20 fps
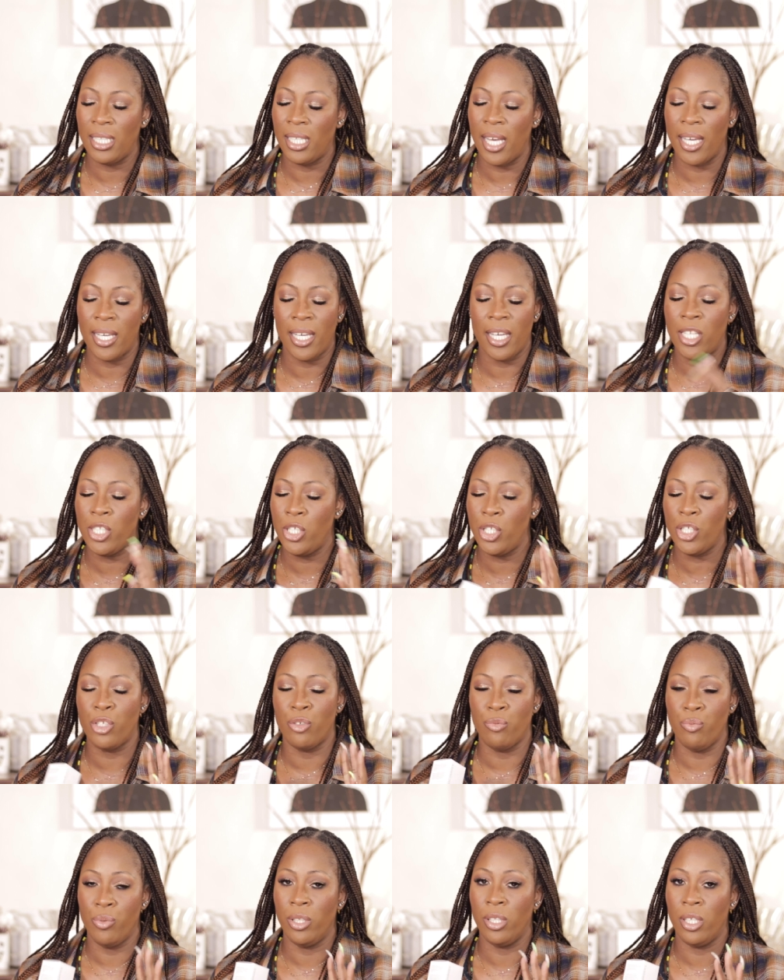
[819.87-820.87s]
Like it
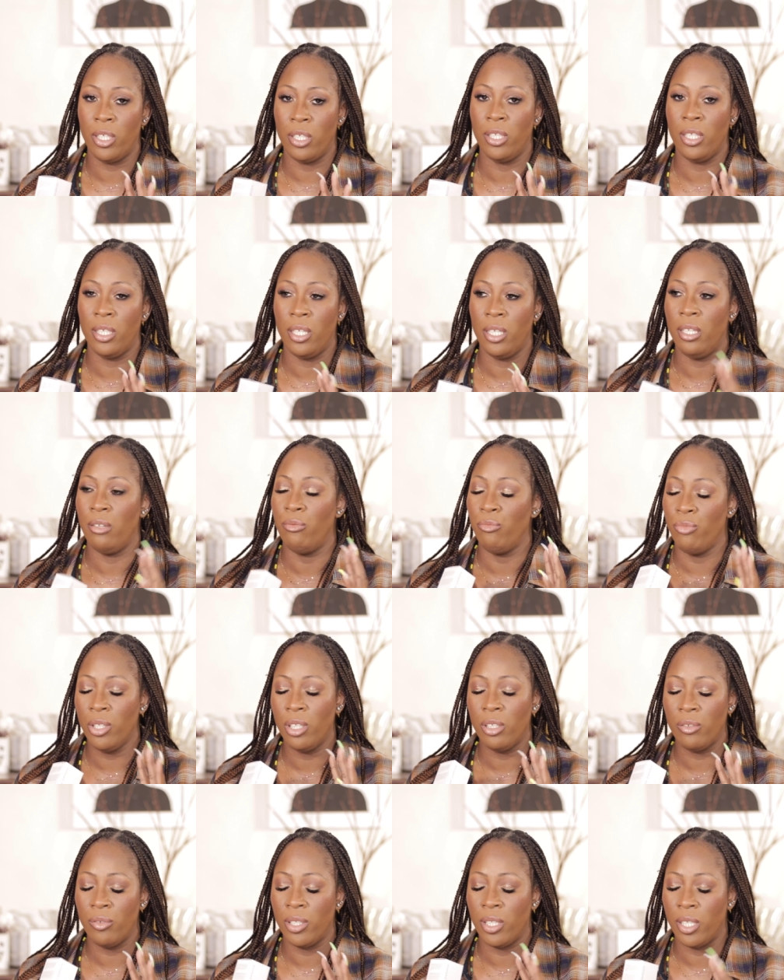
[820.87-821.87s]
just really good,
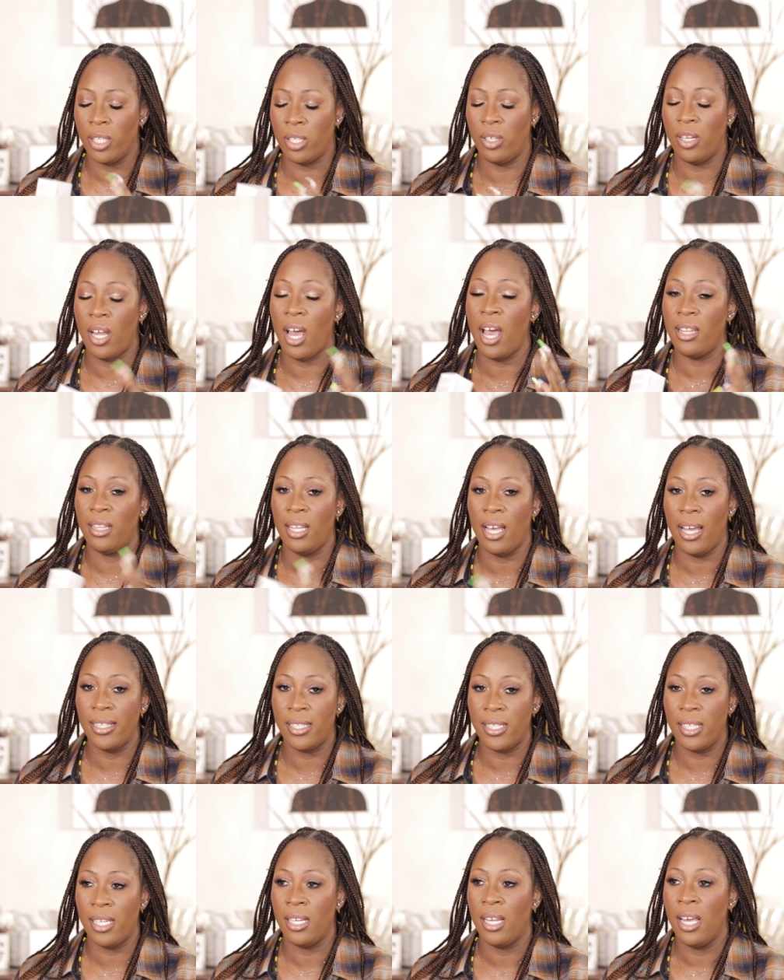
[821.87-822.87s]
really, really good. I
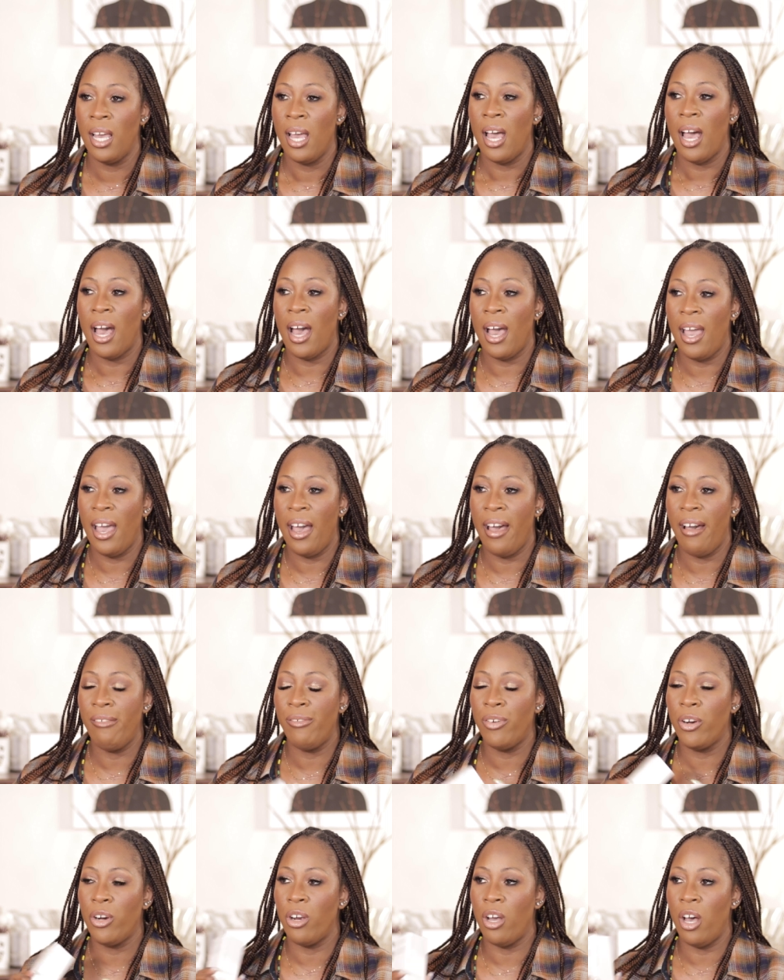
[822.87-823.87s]
liked it. I
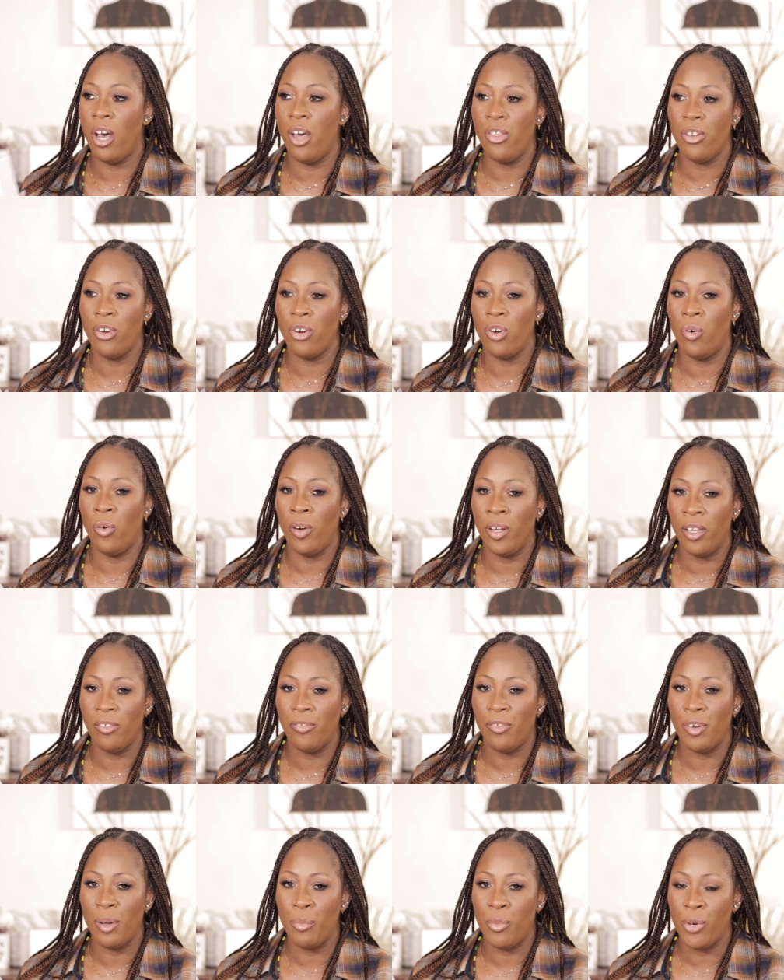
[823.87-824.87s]
have her other
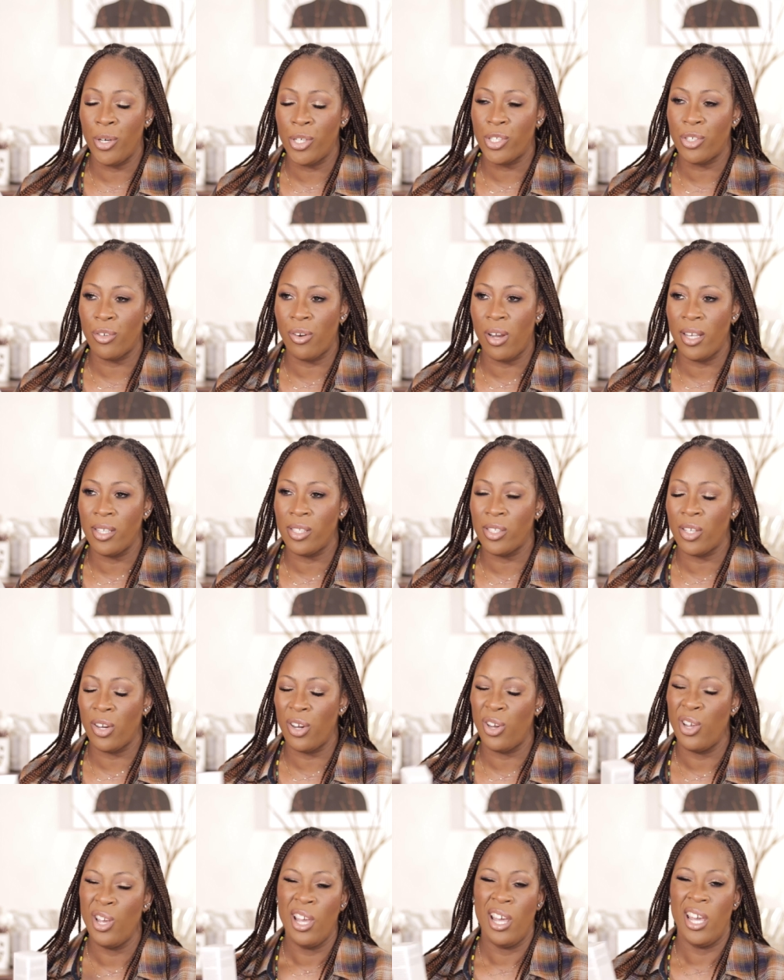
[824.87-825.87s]
oil-free
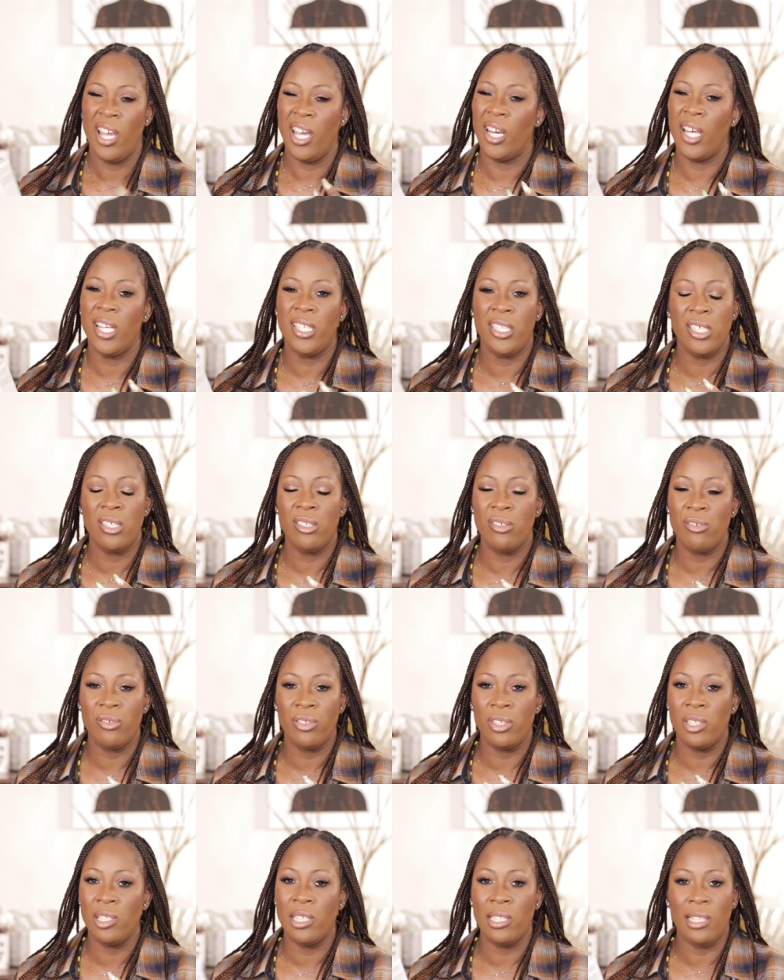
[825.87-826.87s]
moisturizer and I didn't
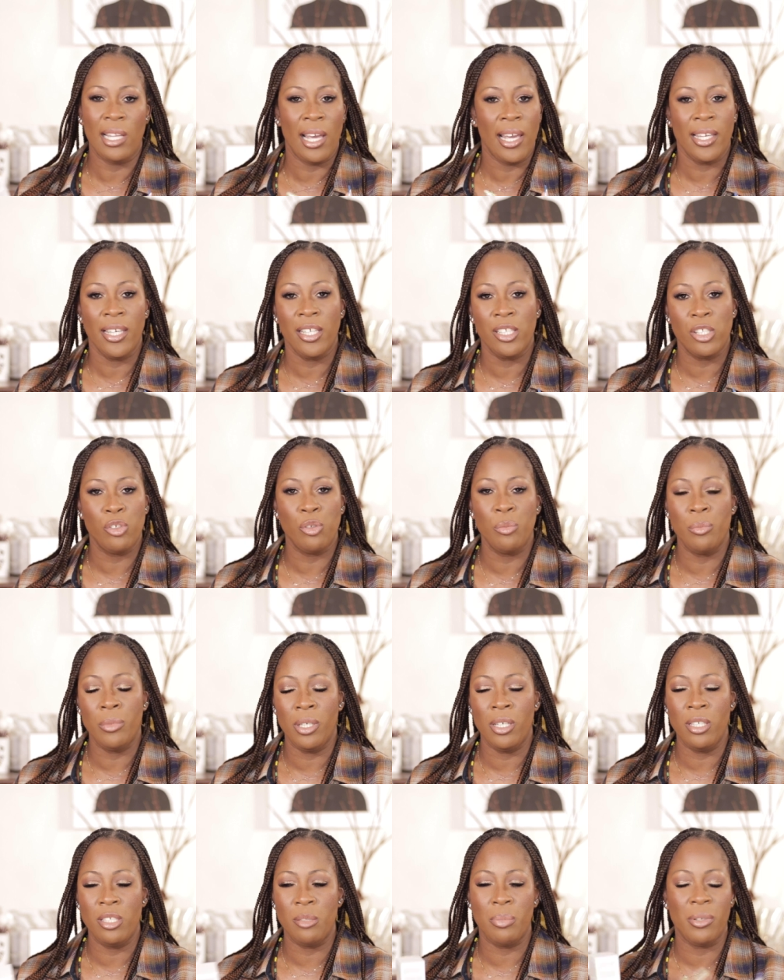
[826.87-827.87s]
really like it too
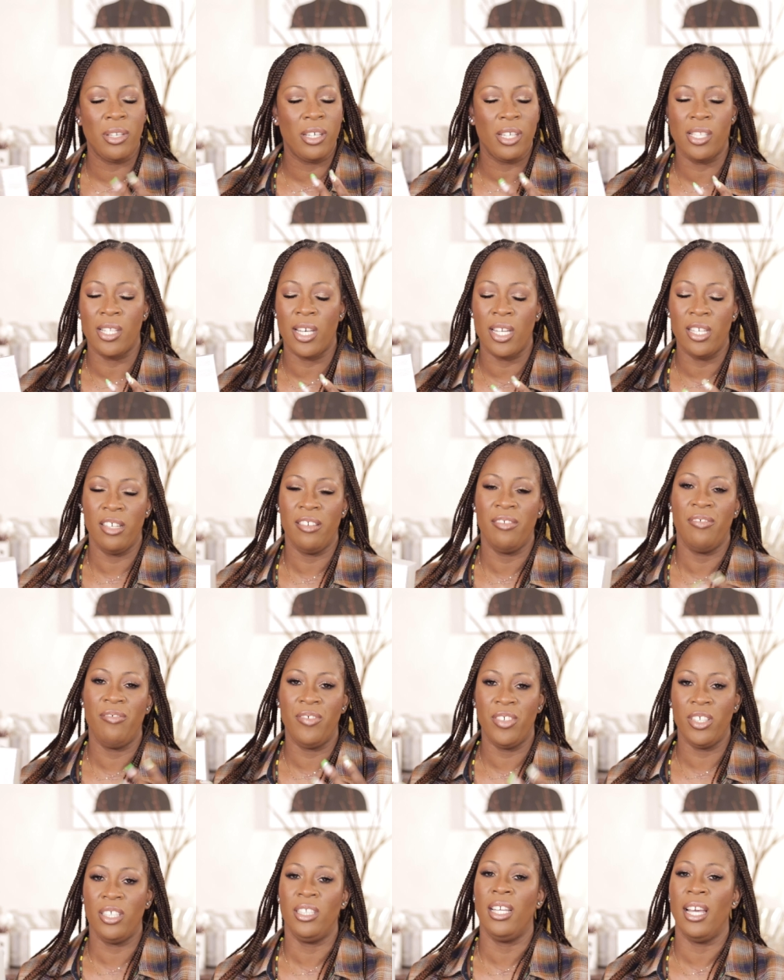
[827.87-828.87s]
much because I didn't
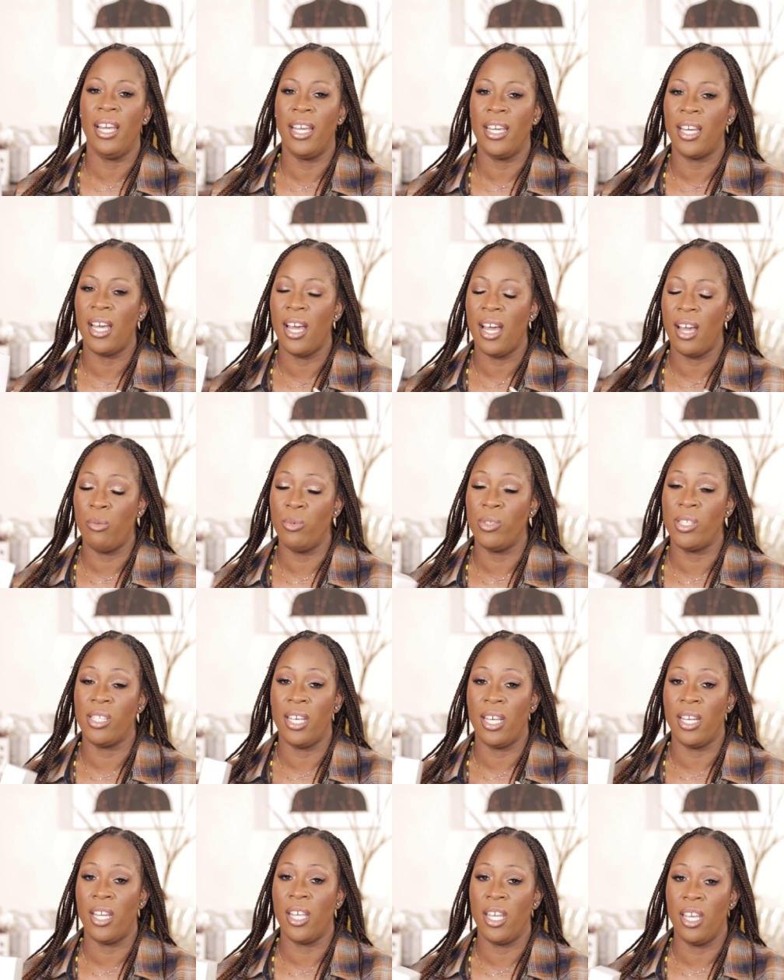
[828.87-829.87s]
feel like I was
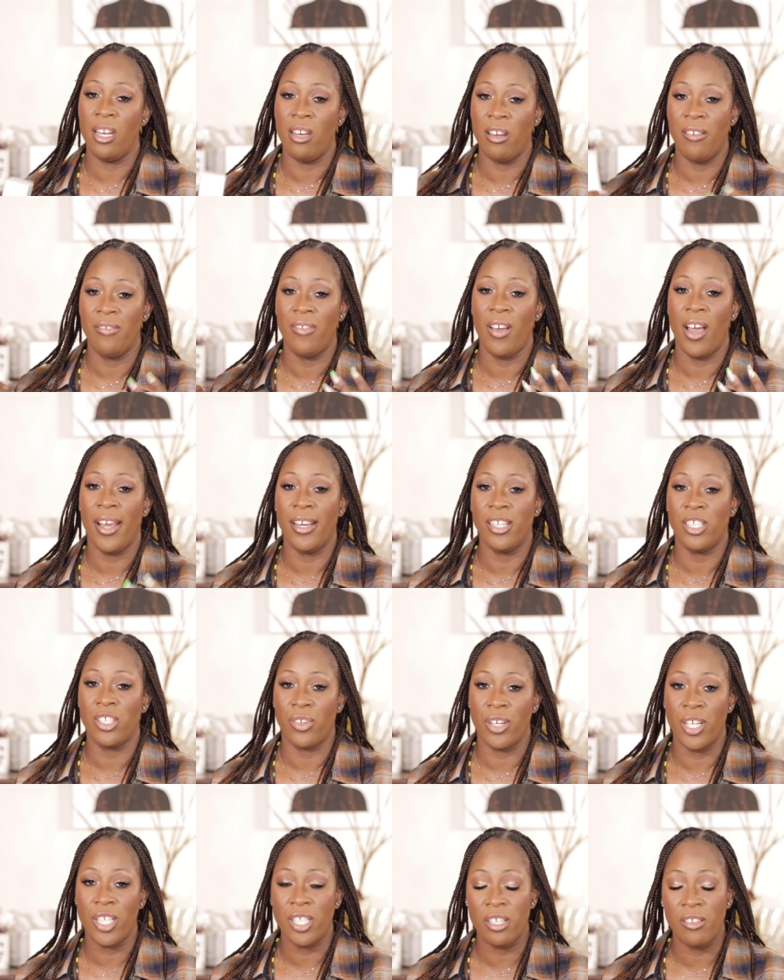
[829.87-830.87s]
getting enough
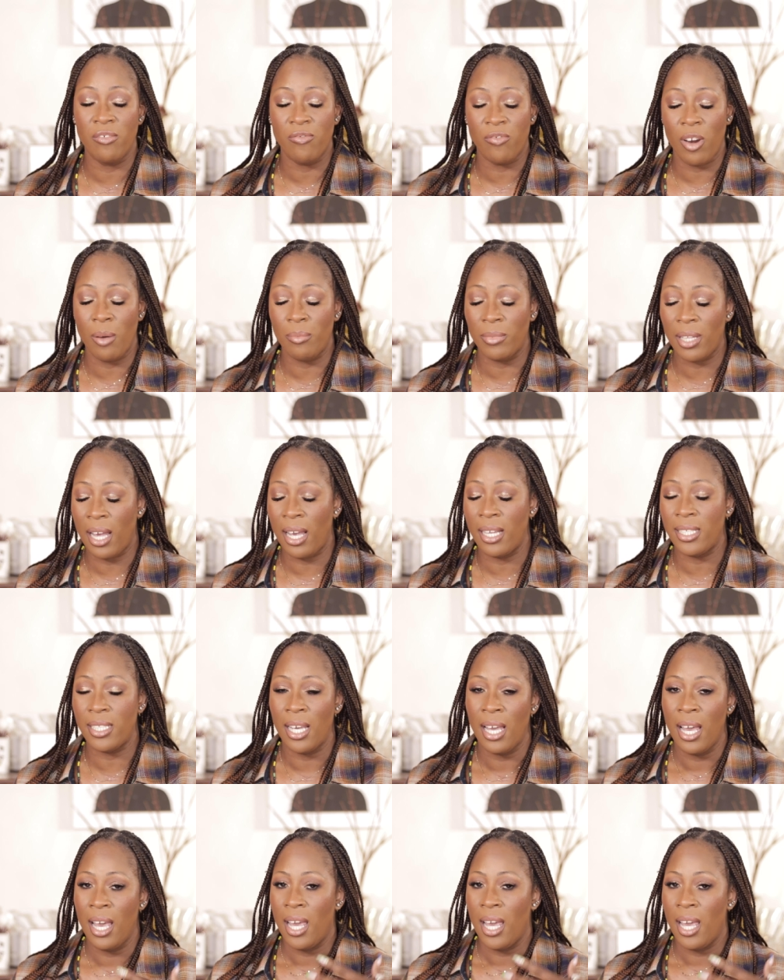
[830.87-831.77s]
hydration from that.